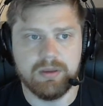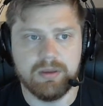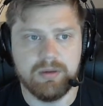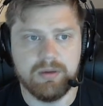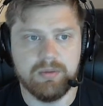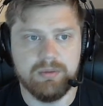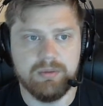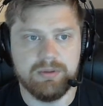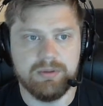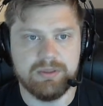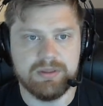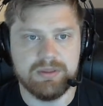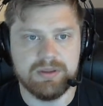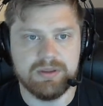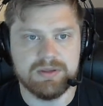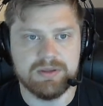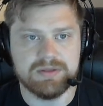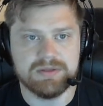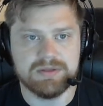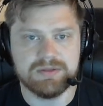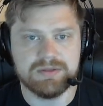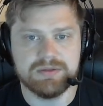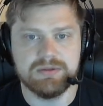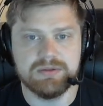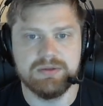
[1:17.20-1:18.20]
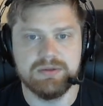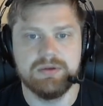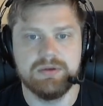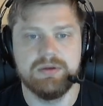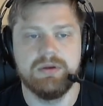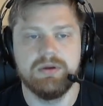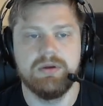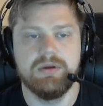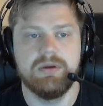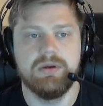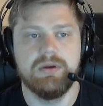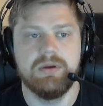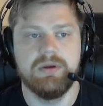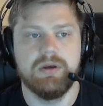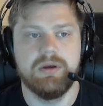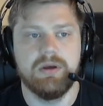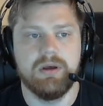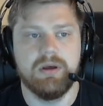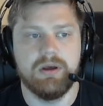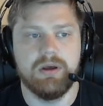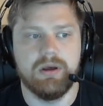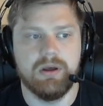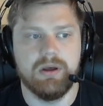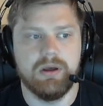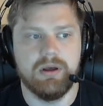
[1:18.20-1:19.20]
with this.
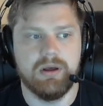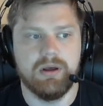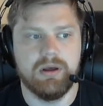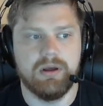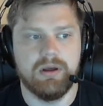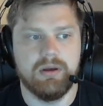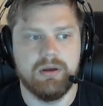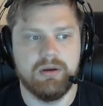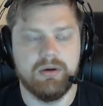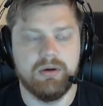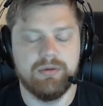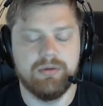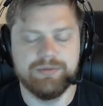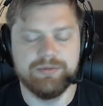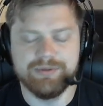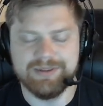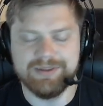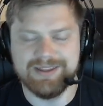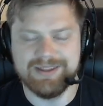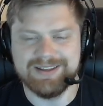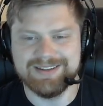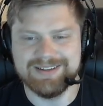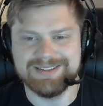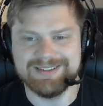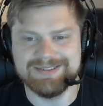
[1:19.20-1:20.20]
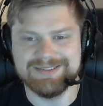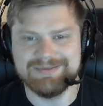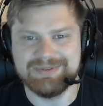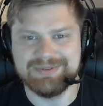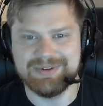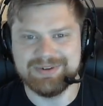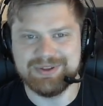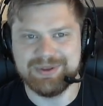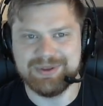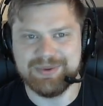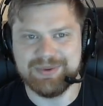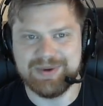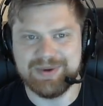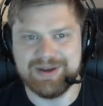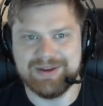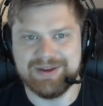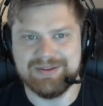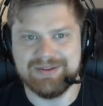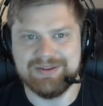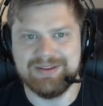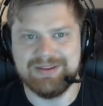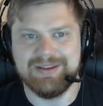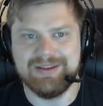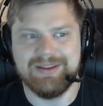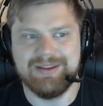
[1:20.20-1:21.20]
Hopefully that doesn't freak you out.